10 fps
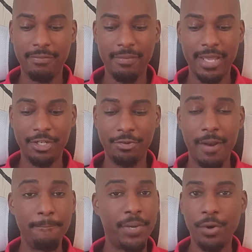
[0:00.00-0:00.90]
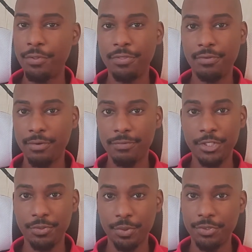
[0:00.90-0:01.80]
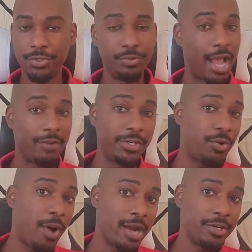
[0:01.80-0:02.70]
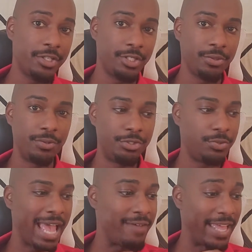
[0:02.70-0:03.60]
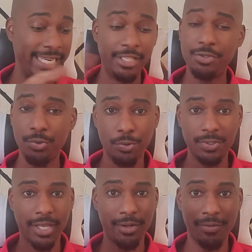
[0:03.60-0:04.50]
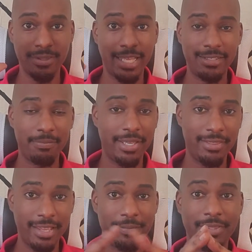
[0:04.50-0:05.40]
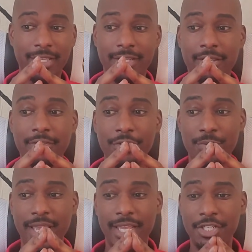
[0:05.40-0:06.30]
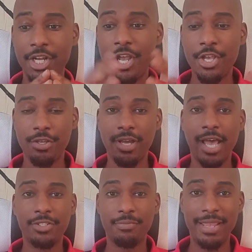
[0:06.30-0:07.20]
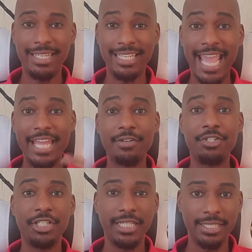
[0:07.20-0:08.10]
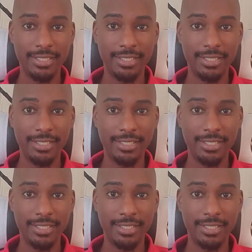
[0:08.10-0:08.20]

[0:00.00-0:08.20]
Metatron. Both rituals do not require you to have any tools. I know that that's a big thing within the New Age. You guys are mainly energy,